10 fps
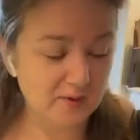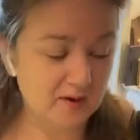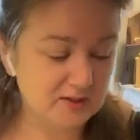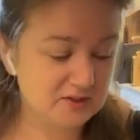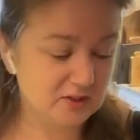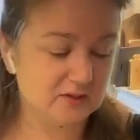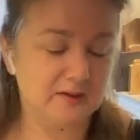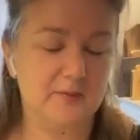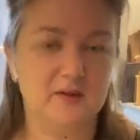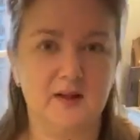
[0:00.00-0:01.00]
Life
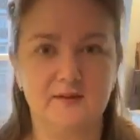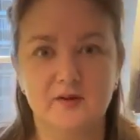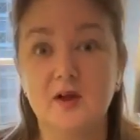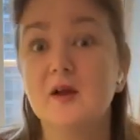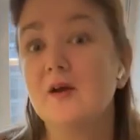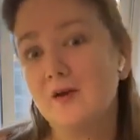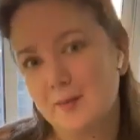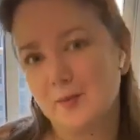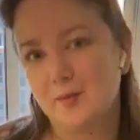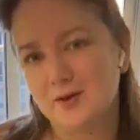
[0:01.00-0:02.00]
box or Epic Life
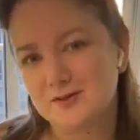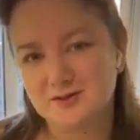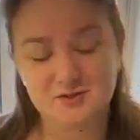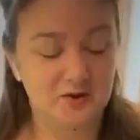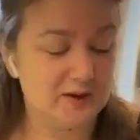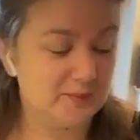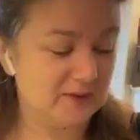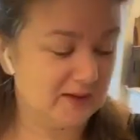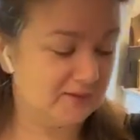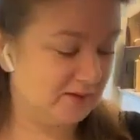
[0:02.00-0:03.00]
or Epic box.
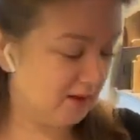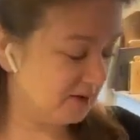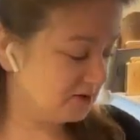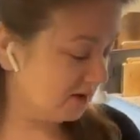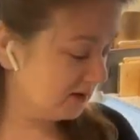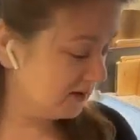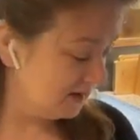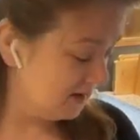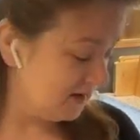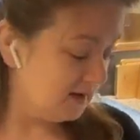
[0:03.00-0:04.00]
Sorry, Epic Life, a lot of
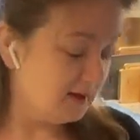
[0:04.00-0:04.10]
talk.